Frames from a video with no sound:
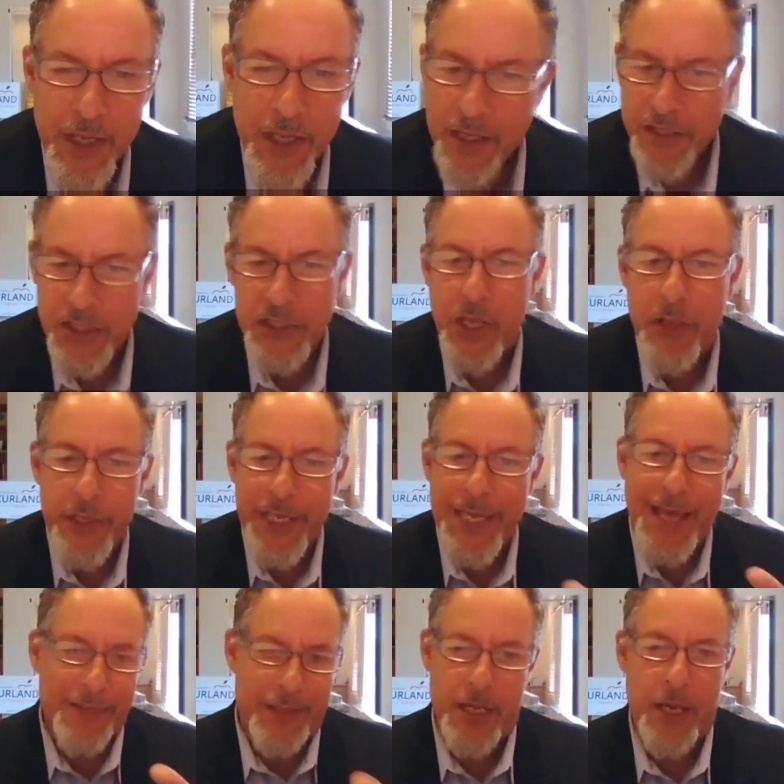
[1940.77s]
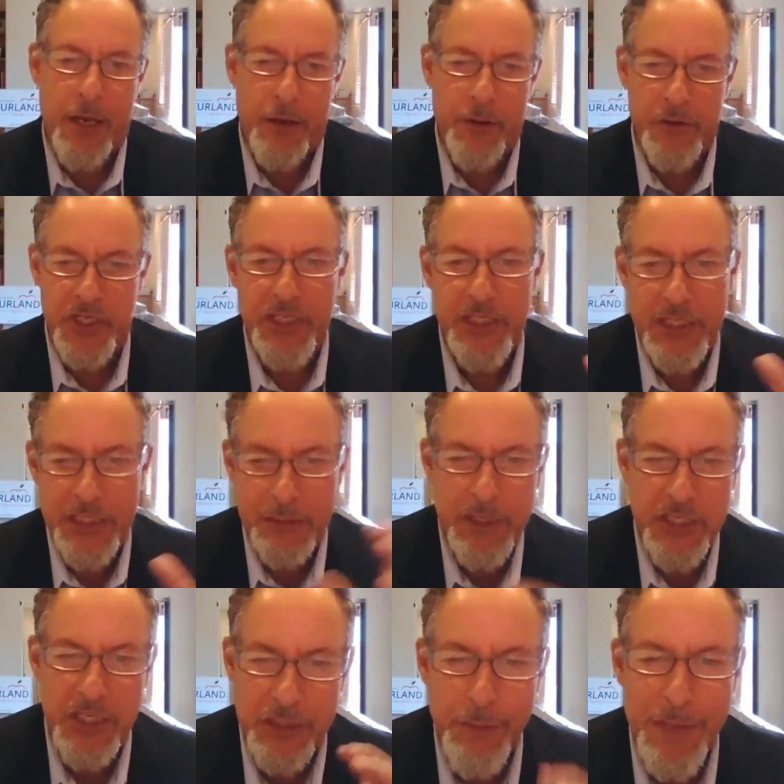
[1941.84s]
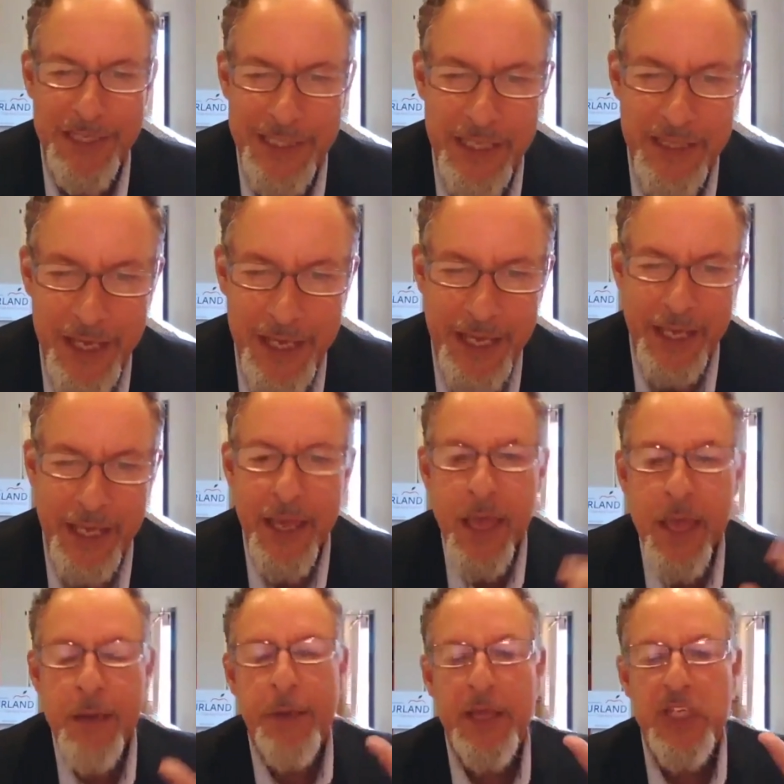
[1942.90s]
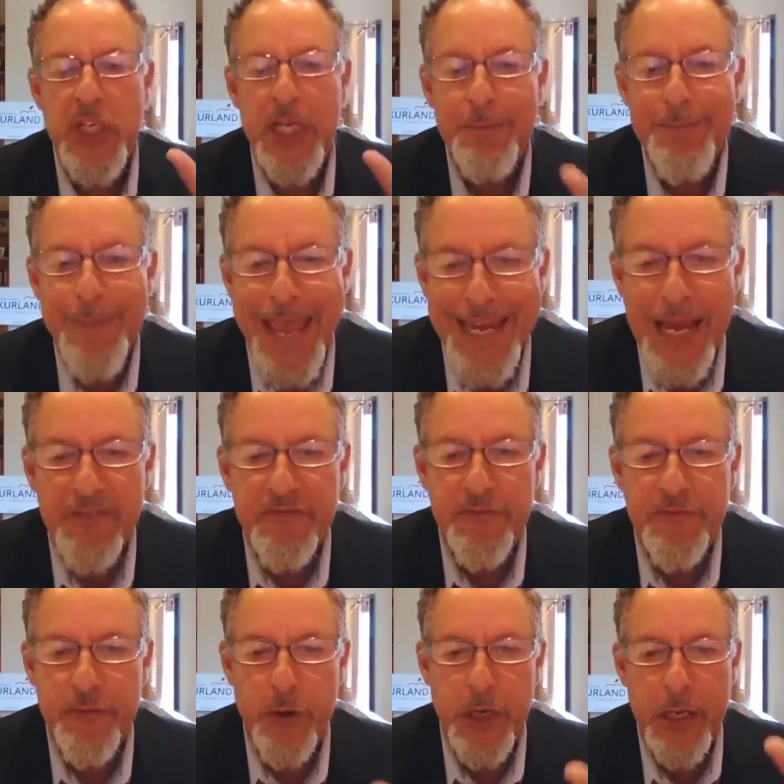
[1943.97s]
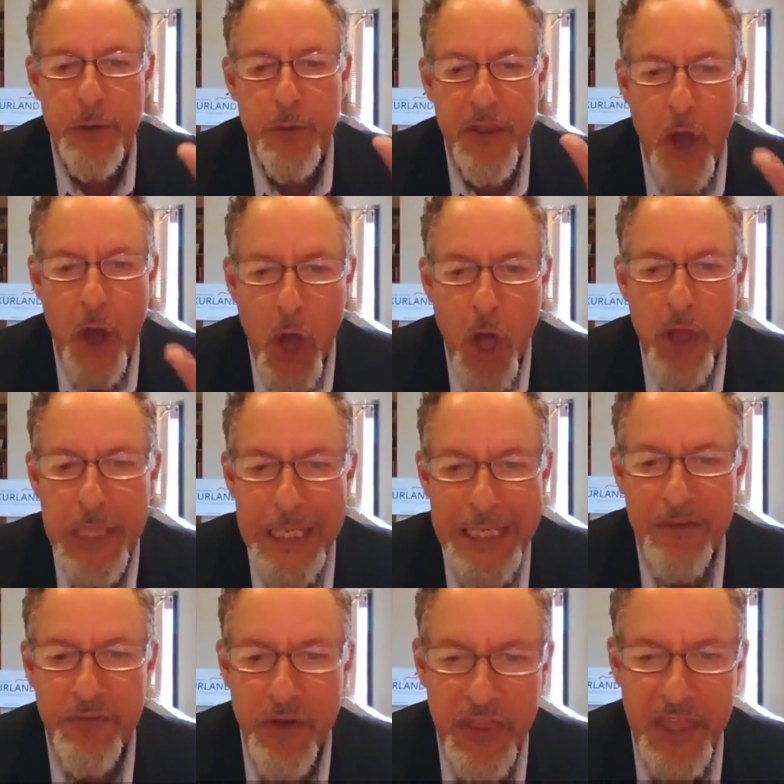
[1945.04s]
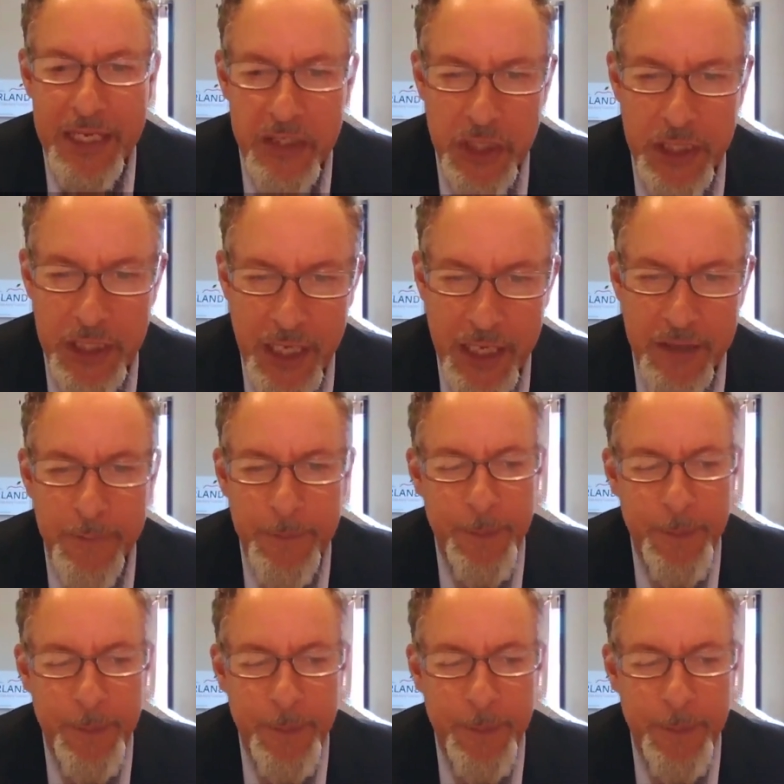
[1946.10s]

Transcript: She's only got the O. She's missing the E, but she made up for it with all the different things she did.